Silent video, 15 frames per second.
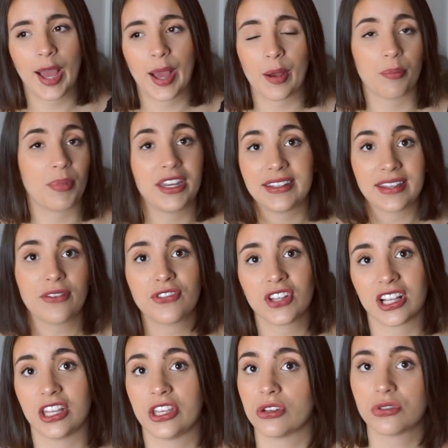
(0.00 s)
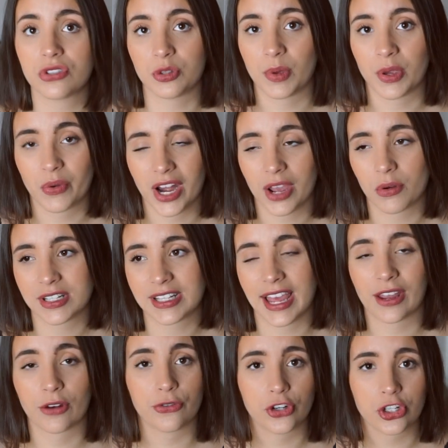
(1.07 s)
But it definitely used to be when I was
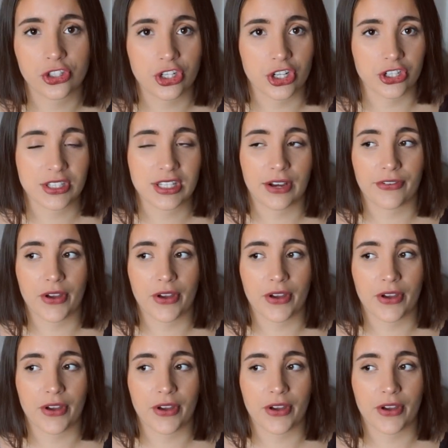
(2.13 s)
like in first year and stuff.